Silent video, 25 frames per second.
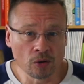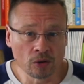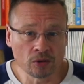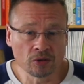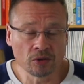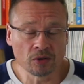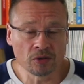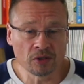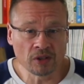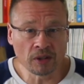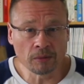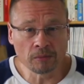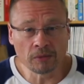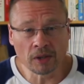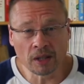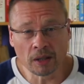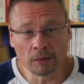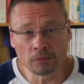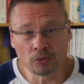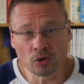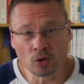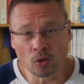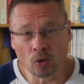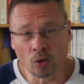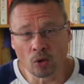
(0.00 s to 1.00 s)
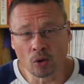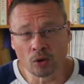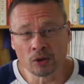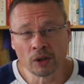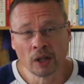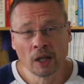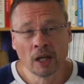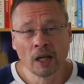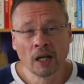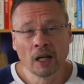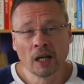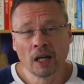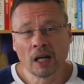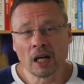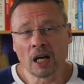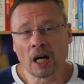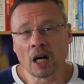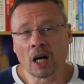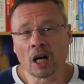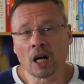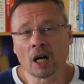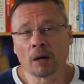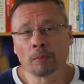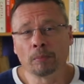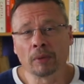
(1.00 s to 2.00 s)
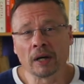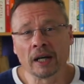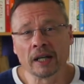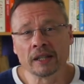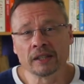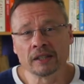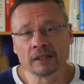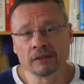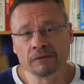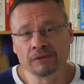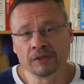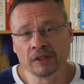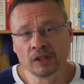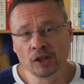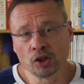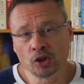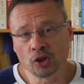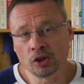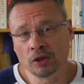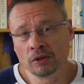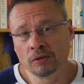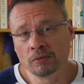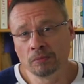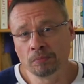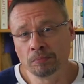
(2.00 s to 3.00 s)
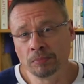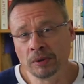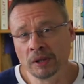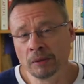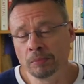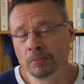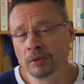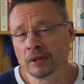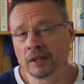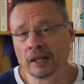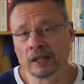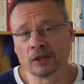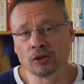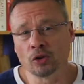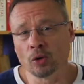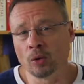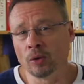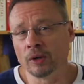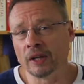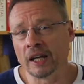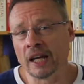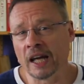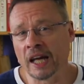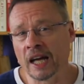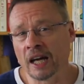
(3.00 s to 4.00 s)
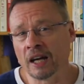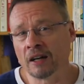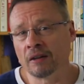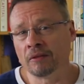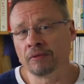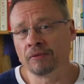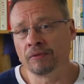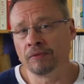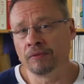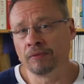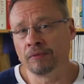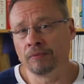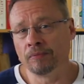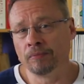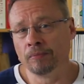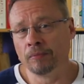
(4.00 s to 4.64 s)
they're also sometimes called, are by definition people that don't have